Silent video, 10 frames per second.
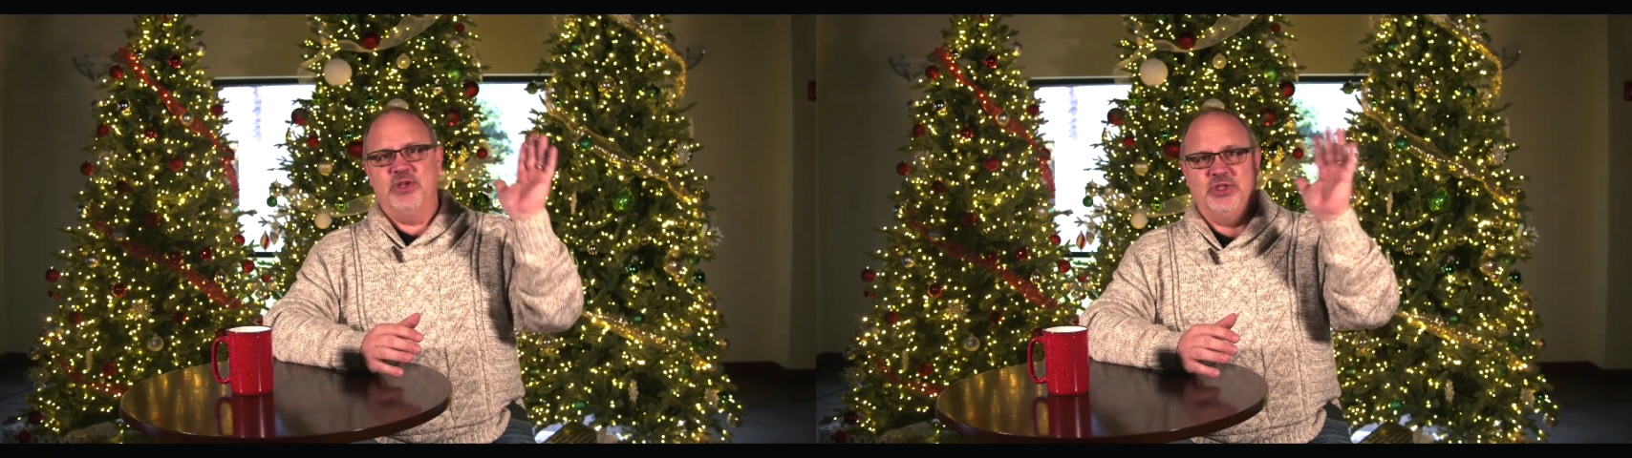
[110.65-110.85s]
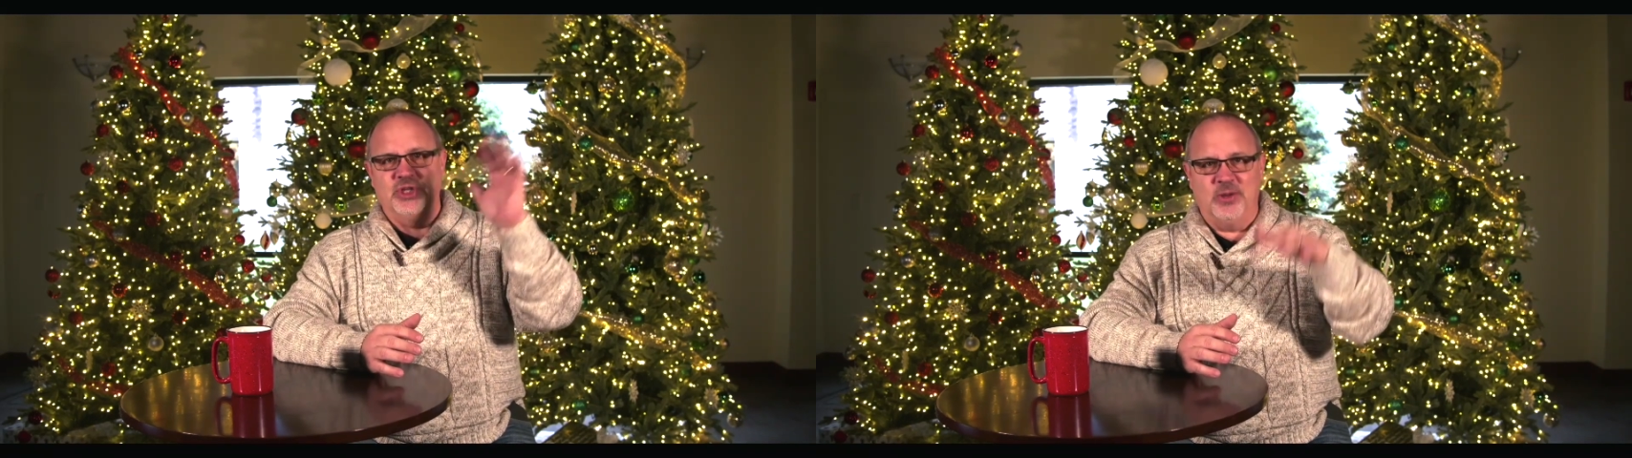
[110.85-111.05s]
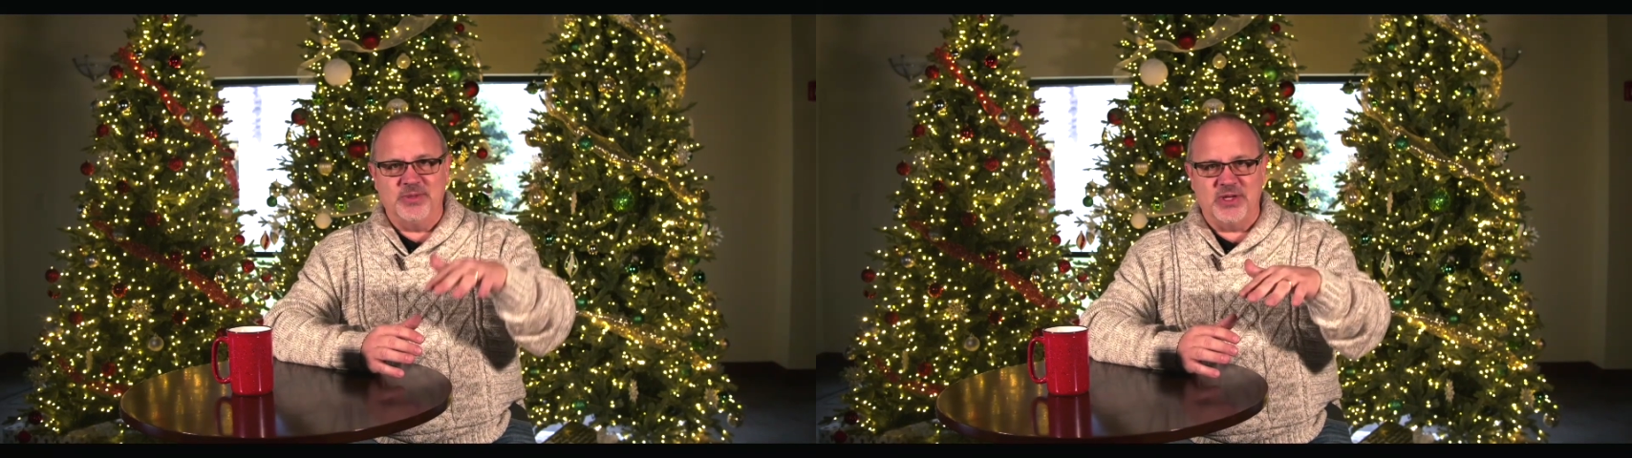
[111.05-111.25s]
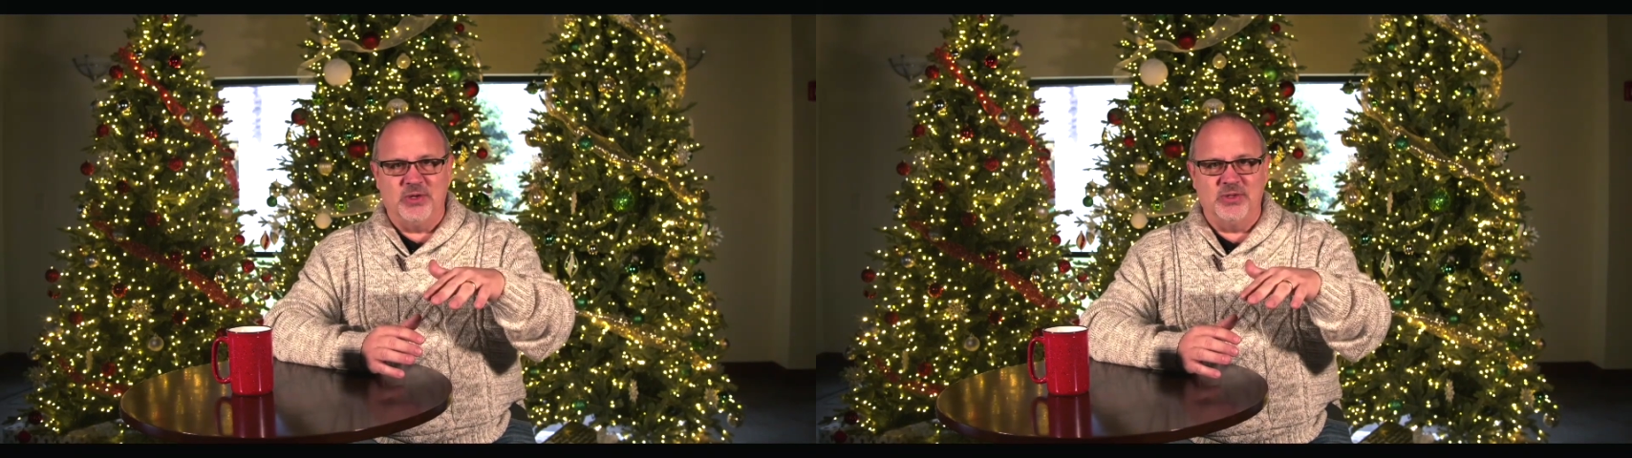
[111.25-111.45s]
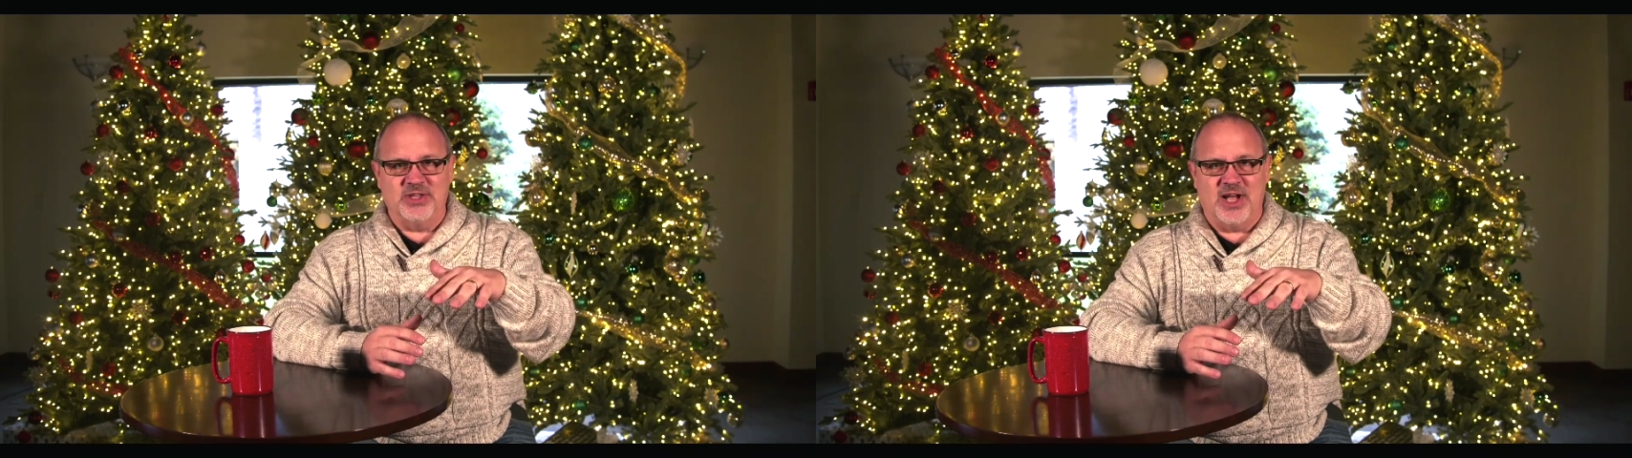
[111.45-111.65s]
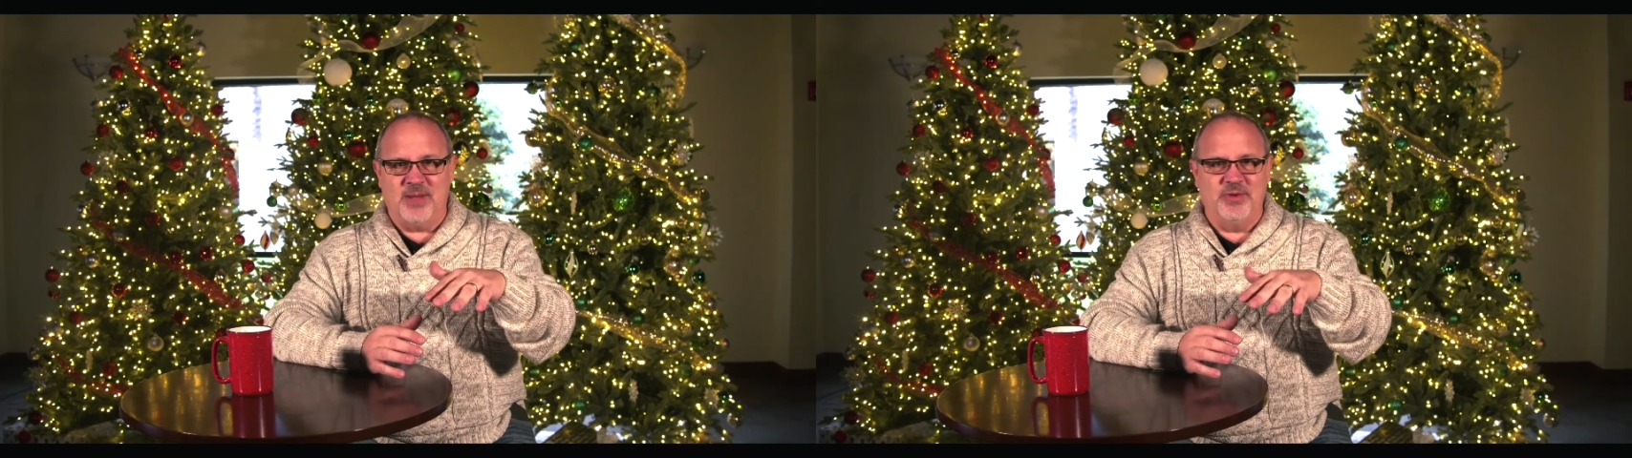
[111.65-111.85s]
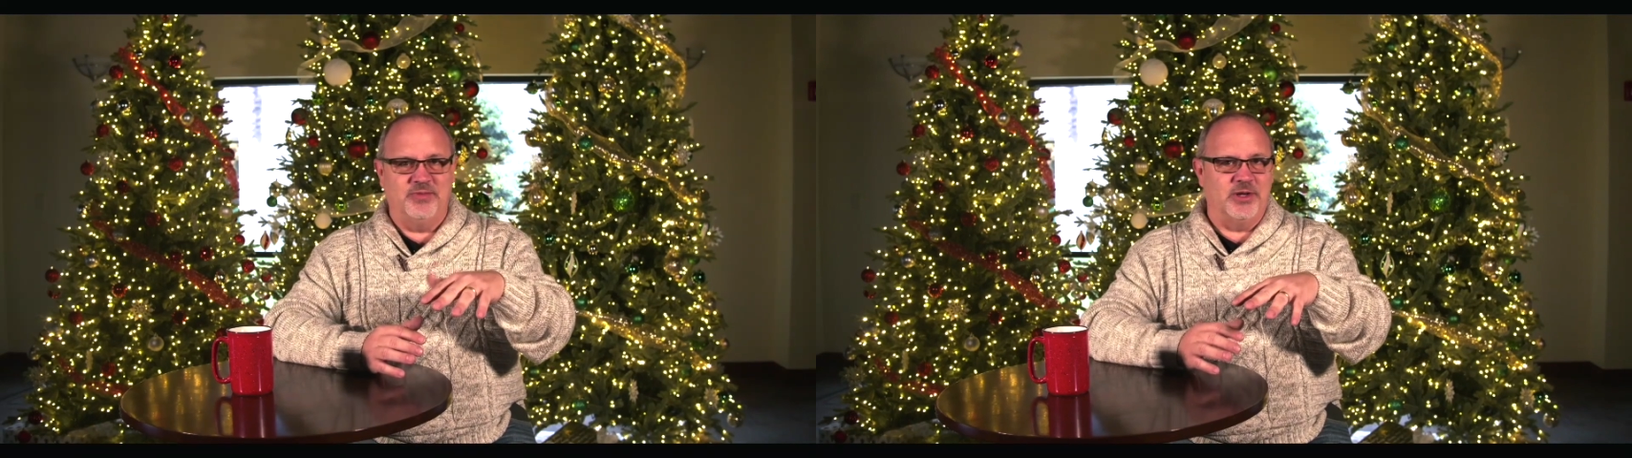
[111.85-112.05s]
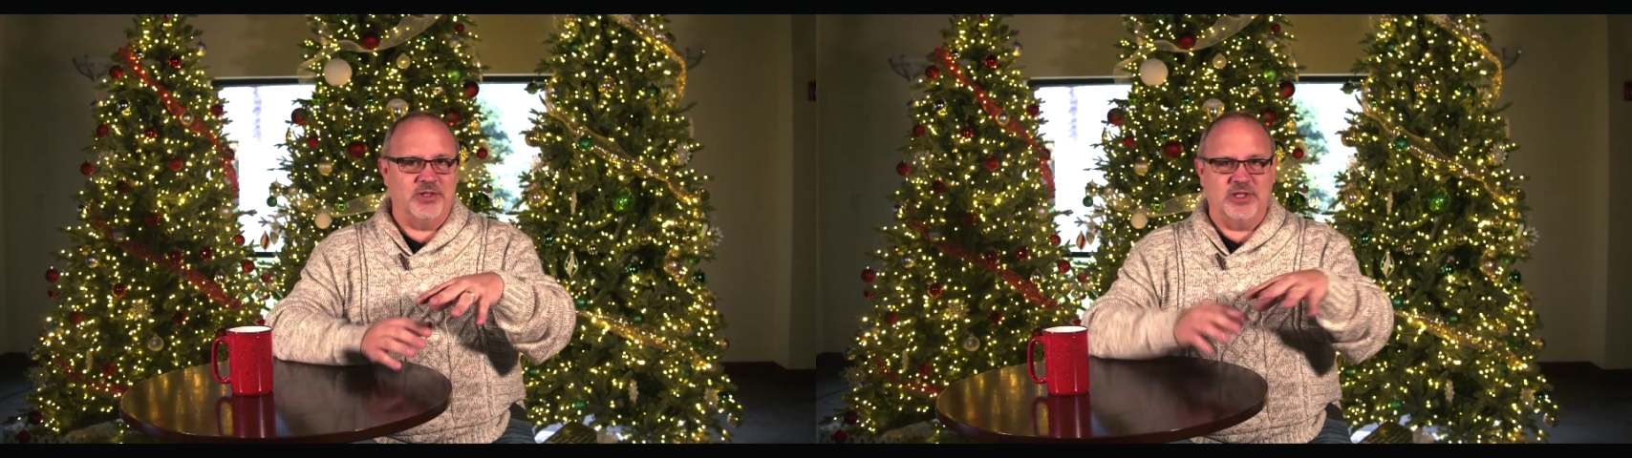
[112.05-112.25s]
we jumped on top of their